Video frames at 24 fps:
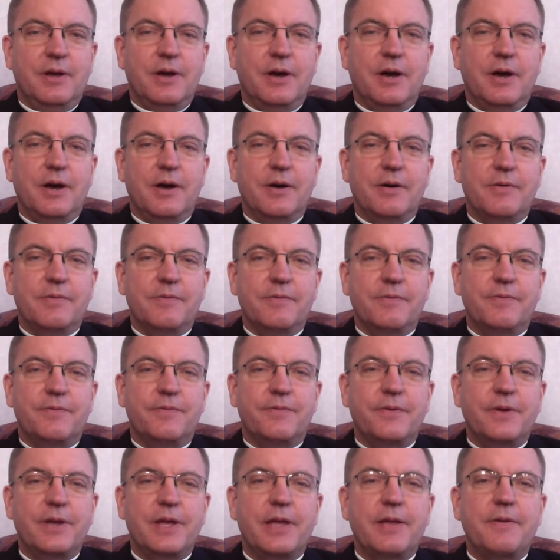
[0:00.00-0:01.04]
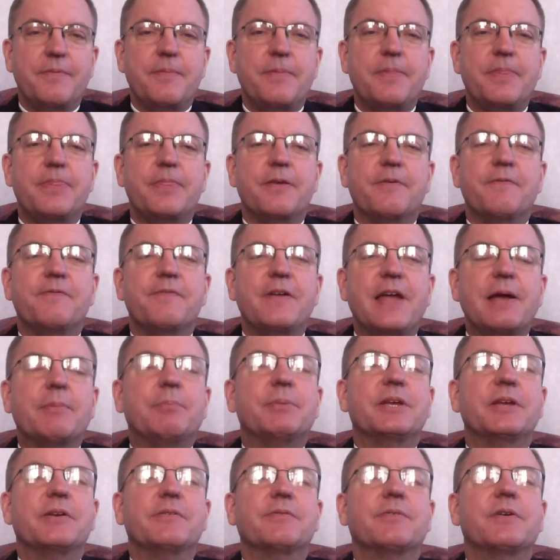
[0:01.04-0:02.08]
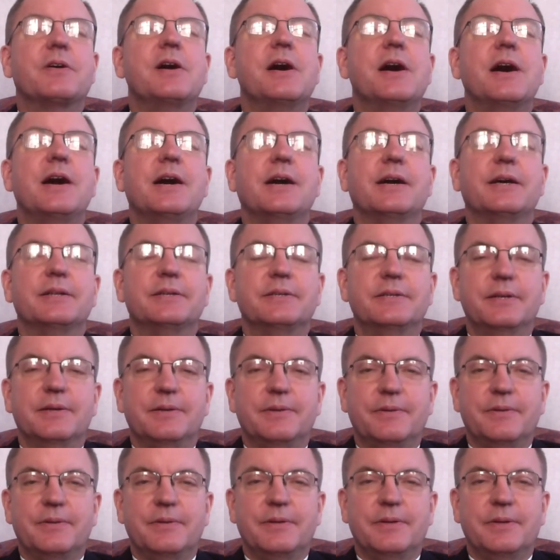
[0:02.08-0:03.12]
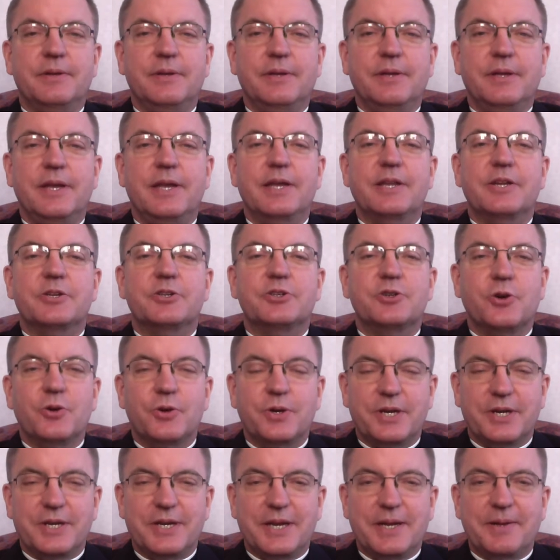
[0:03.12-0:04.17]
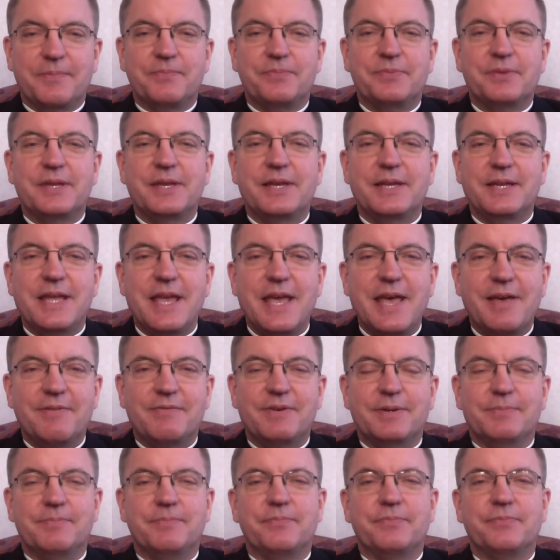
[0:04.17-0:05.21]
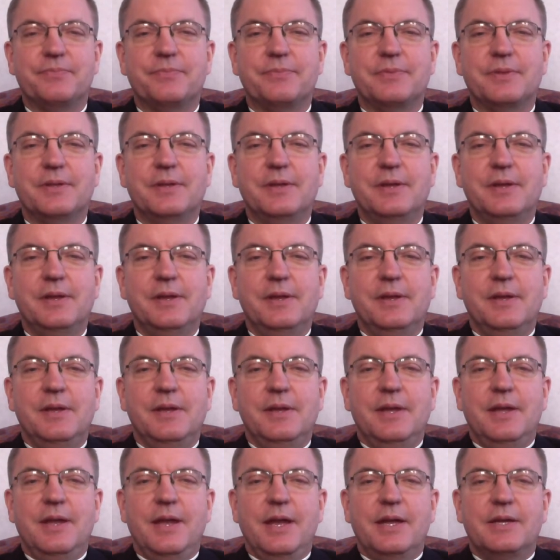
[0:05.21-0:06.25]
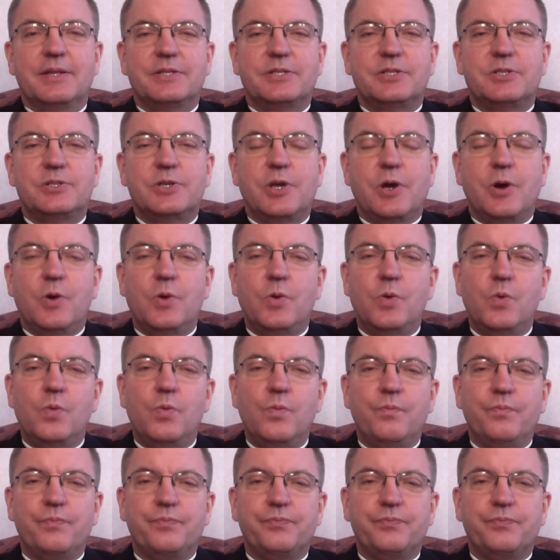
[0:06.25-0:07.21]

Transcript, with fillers: of the family of God in eternity, in heaven. And so,